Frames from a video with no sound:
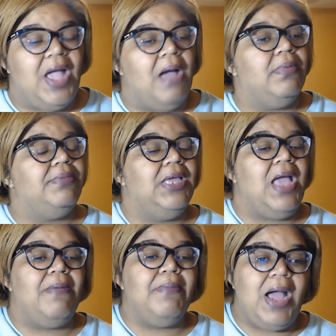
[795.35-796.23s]
I'm gonna be
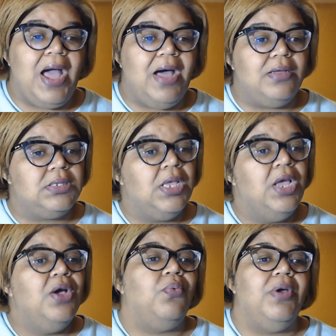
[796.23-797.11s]
at my house
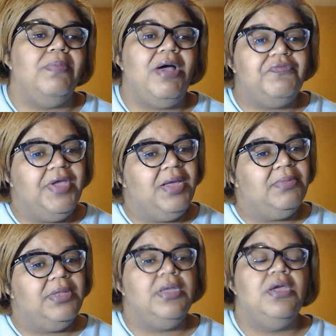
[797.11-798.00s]
with my
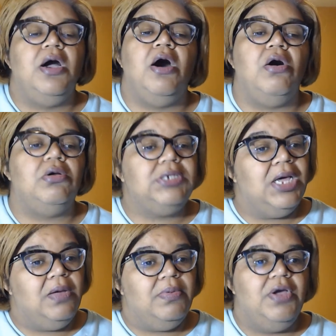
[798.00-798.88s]
family, holed
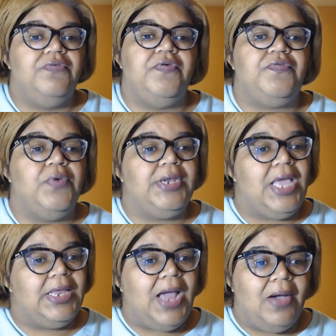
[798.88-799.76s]
up for
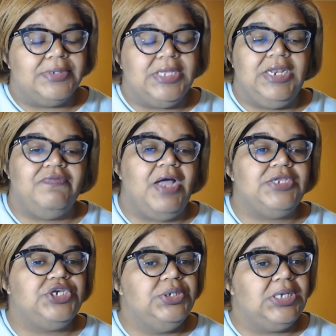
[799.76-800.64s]
48 hours. And if I
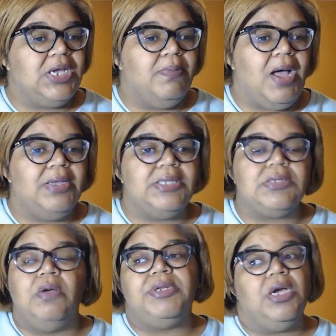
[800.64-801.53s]
choose to come out, it's
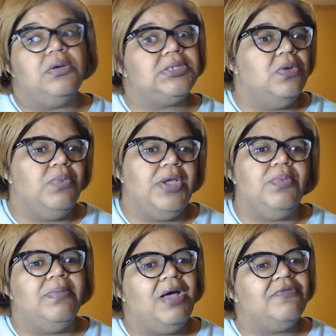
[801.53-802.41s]
going to be to go somewhere
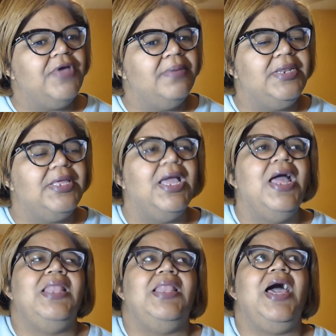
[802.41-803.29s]
with my family.
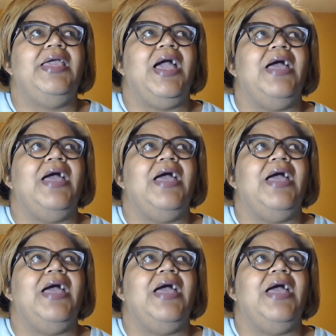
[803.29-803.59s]
Like,